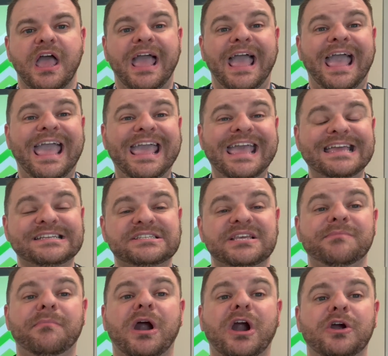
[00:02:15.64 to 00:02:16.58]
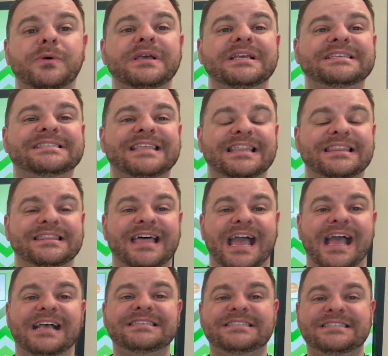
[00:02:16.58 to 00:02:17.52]
And tomorrow is the
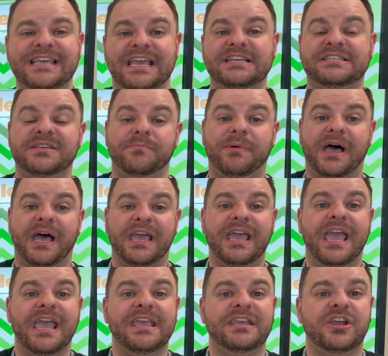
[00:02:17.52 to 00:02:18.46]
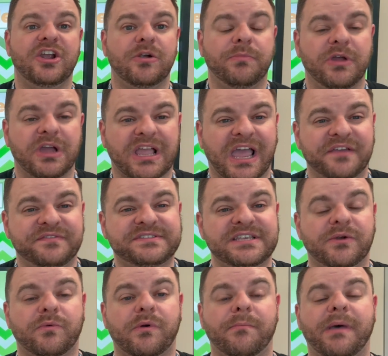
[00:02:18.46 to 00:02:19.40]
last day to buy a yearbook. I've
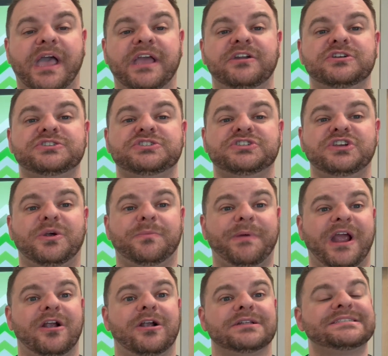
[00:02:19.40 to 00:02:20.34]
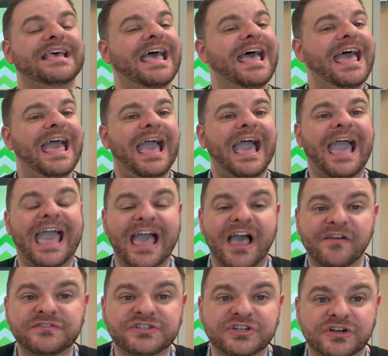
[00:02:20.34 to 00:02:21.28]
sent reminders to your parents.
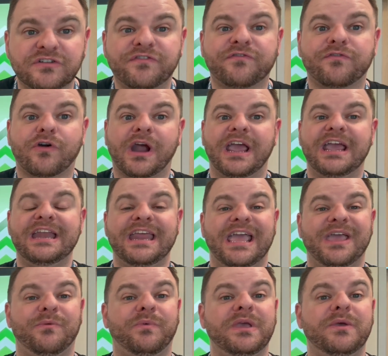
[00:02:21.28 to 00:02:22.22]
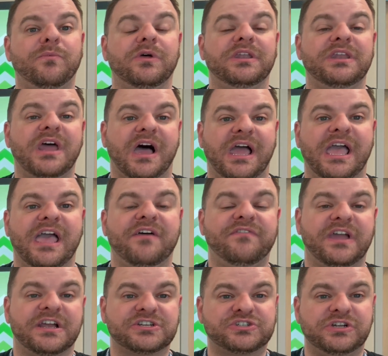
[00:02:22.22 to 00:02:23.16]
After Friday, we will not have
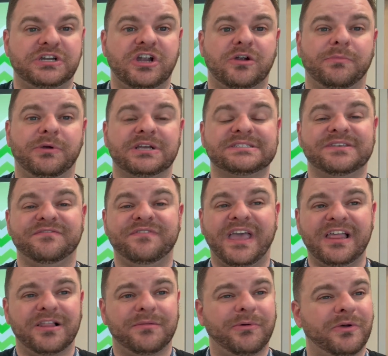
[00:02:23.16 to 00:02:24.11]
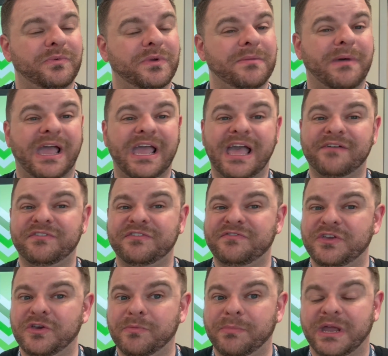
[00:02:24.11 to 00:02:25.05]
extra yearbooks available. We might have a
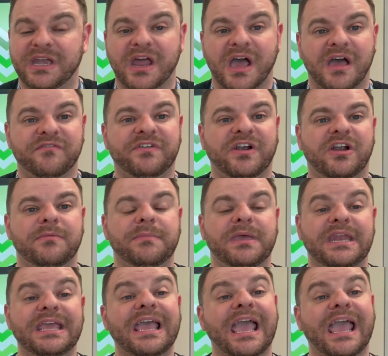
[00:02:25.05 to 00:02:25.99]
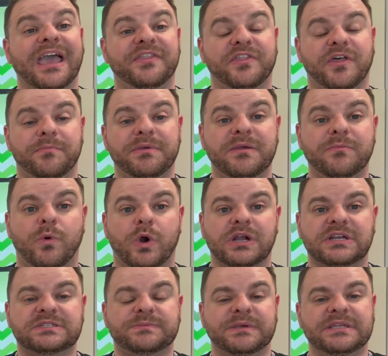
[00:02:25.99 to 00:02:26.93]
few, but not very many, and they'll be more
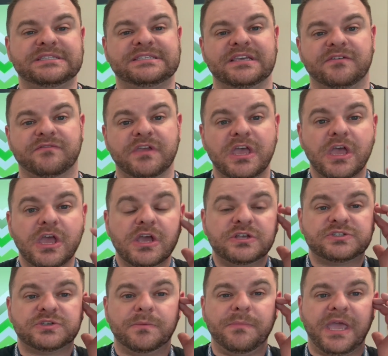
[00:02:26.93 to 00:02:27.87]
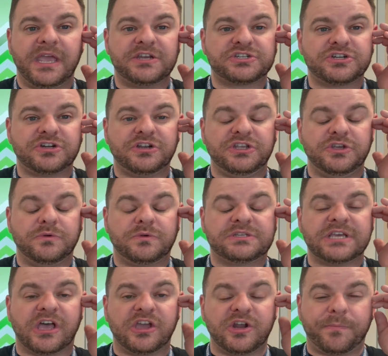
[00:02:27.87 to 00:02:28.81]
expensive. So make sure you
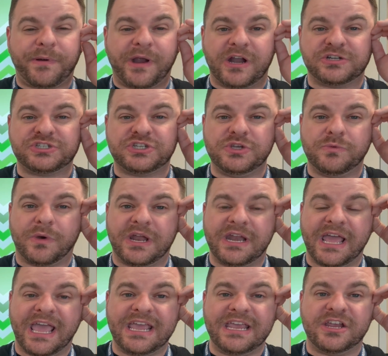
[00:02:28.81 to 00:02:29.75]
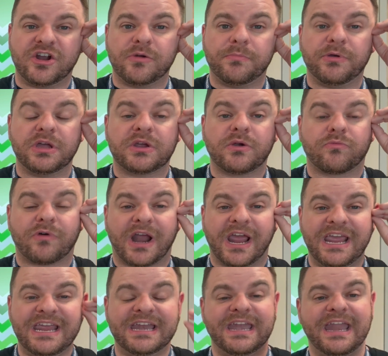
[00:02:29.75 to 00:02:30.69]
tell your parents you want a yearbook
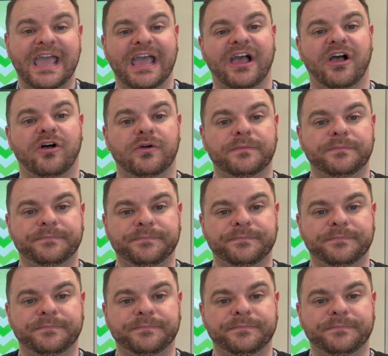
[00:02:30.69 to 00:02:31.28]
right now.